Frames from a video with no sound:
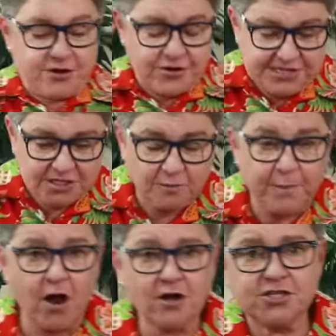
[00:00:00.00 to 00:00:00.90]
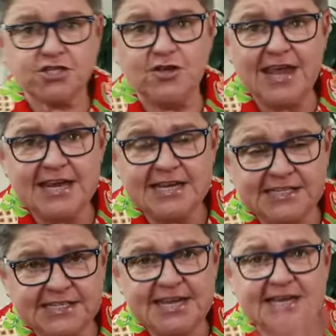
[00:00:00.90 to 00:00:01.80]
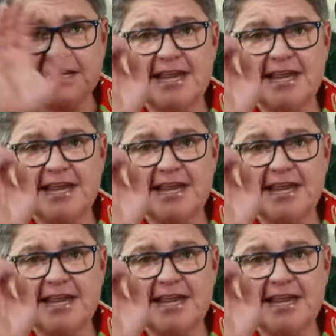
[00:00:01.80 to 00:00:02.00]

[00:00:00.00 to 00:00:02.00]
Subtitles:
critical part to any seed and